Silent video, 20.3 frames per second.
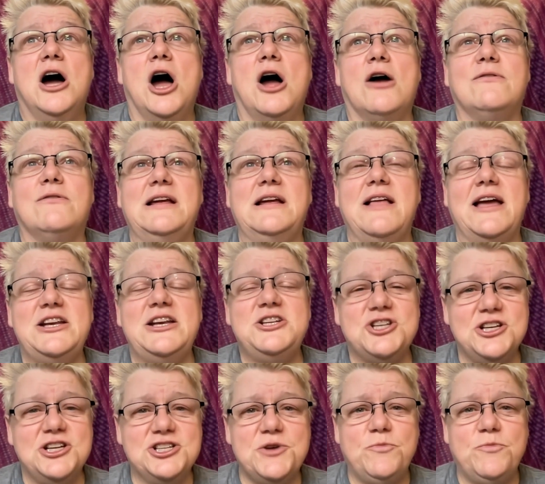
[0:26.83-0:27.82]
a
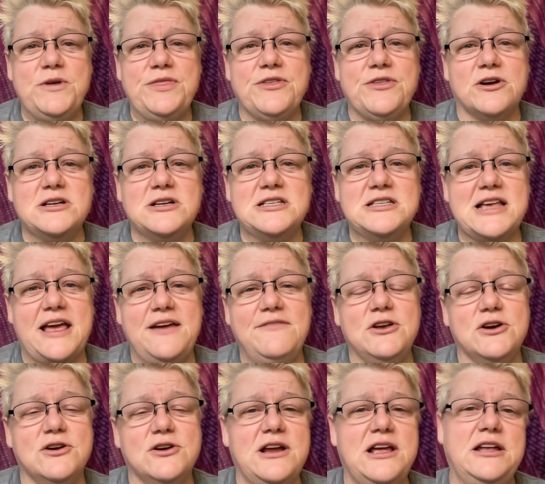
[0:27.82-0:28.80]
relationship with our
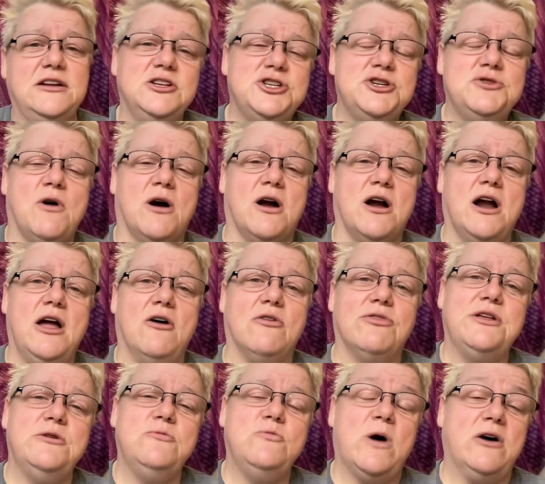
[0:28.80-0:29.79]
Savior into our
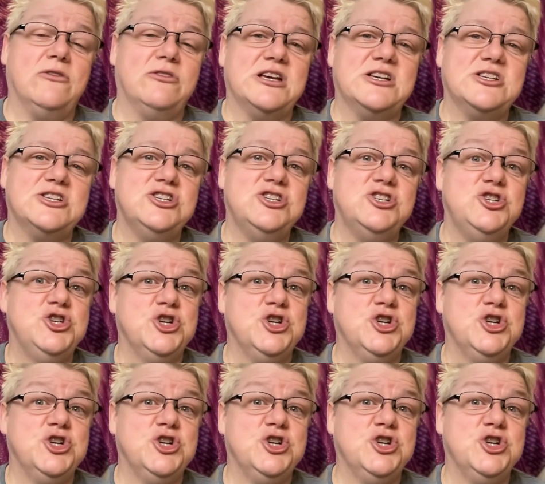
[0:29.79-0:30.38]
health and wellness